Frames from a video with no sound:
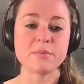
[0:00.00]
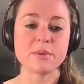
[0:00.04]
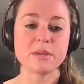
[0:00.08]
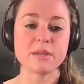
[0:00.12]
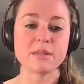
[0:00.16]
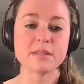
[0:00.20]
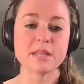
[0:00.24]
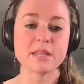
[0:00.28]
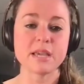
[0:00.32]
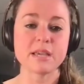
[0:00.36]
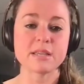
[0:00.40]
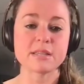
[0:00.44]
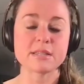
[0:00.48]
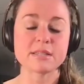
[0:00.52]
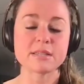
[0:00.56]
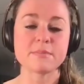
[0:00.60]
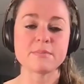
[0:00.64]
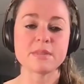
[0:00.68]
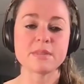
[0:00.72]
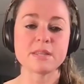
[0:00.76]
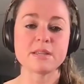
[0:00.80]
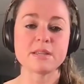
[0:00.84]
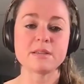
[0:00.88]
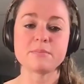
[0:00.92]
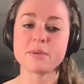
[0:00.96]
being like
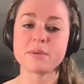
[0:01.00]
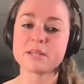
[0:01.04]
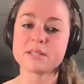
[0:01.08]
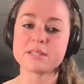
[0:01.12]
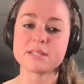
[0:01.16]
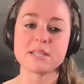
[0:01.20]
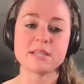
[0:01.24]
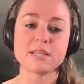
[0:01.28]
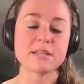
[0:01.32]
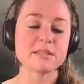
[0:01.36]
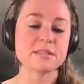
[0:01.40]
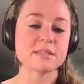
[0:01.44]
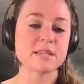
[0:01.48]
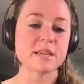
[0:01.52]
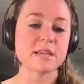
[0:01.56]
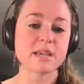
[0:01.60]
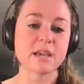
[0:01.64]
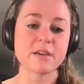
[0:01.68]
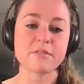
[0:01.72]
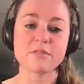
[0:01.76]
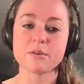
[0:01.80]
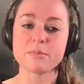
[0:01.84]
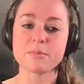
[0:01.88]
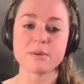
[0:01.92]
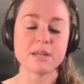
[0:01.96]
something big T is like
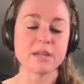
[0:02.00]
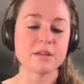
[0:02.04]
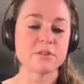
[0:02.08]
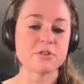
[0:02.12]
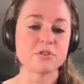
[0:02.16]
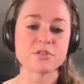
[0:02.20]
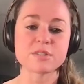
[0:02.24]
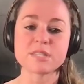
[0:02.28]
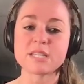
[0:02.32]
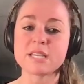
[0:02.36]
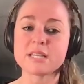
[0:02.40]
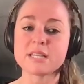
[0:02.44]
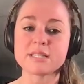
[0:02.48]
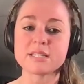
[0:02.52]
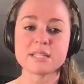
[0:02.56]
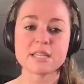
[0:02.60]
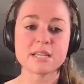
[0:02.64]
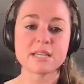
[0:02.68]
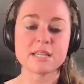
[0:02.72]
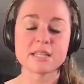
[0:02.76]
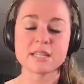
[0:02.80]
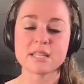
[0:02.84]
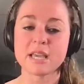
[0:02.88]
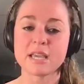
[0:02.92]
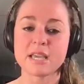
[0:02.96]
everybody understands it.